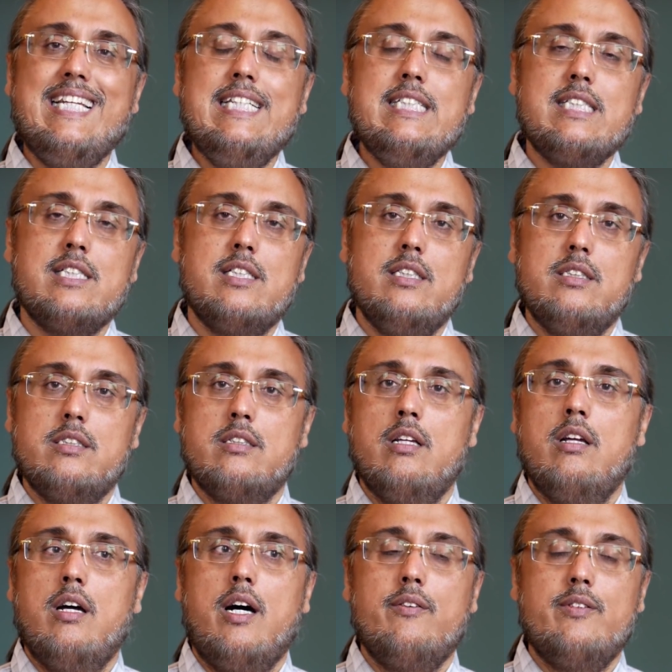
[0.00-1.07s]
instance
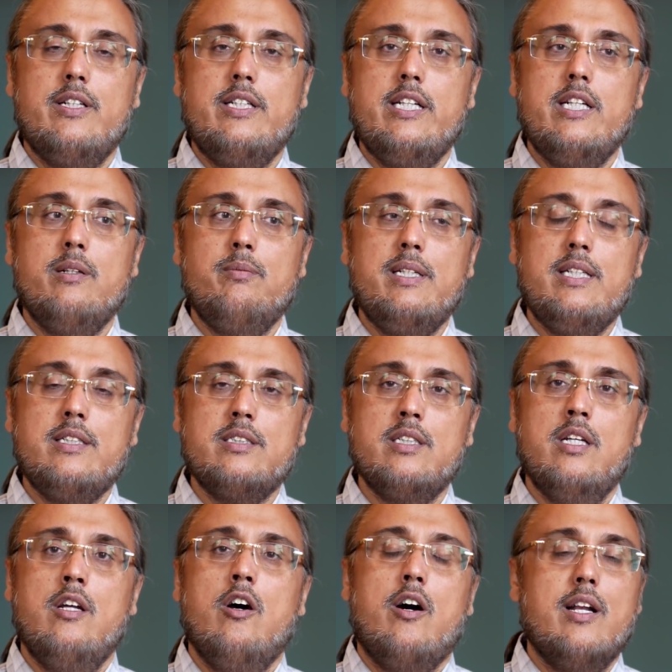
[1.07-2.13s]
of the database
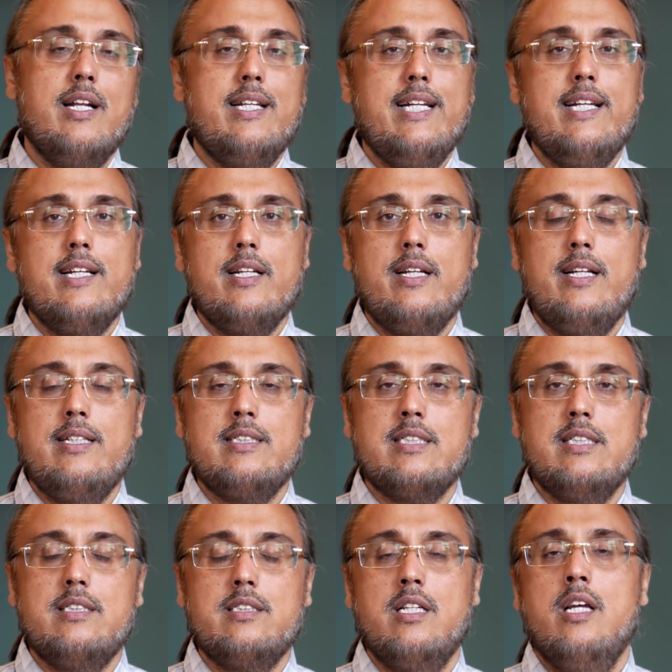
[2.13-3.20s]
or a data
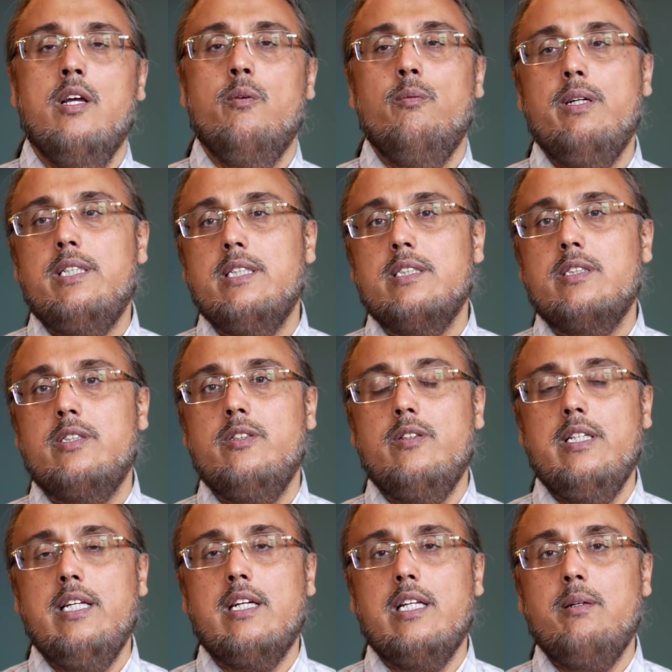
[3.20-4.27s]
instance which is
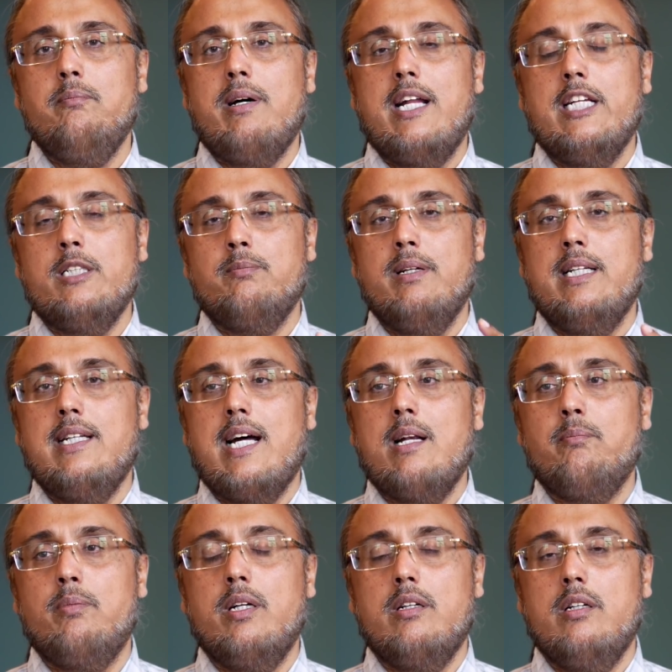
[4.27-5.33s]
uniquely managed by
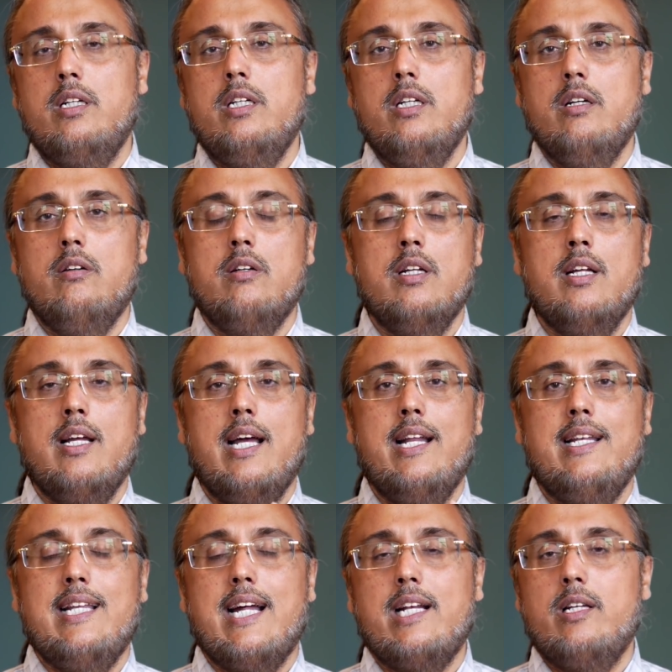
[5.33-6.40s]
that particular node
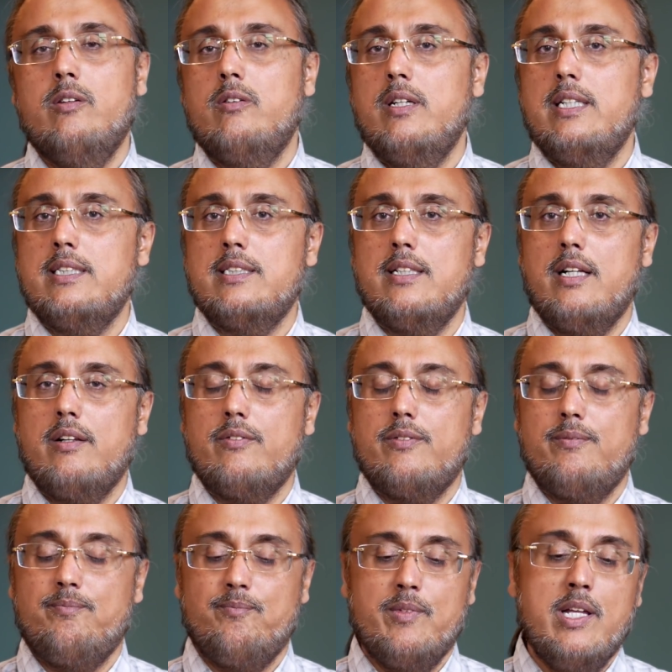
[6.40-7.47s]
and that node itself.
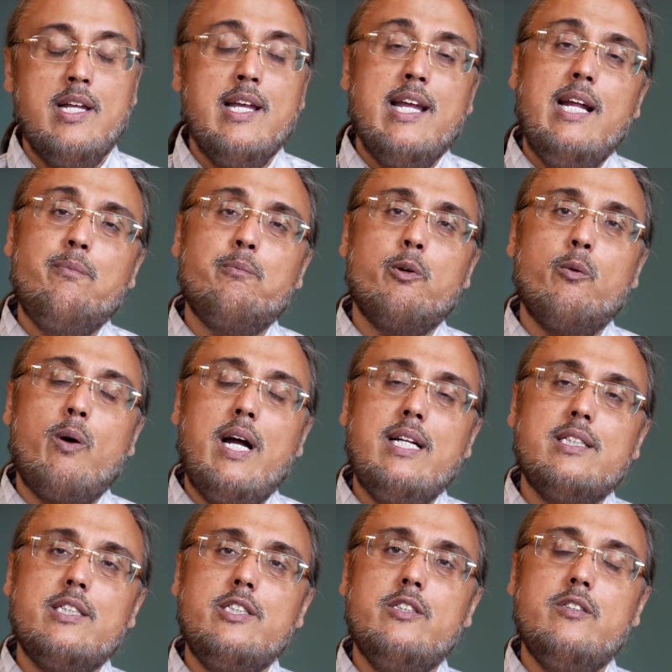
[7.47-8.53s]
It
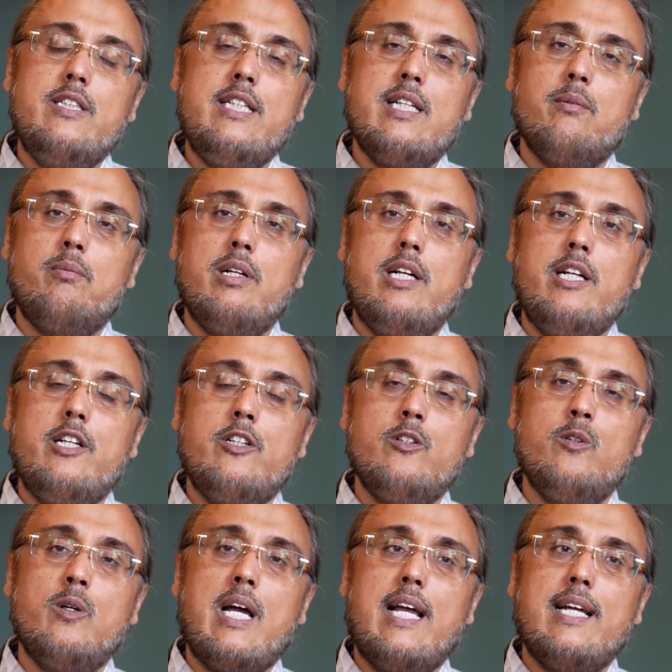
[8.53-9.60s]
provides a unique ability to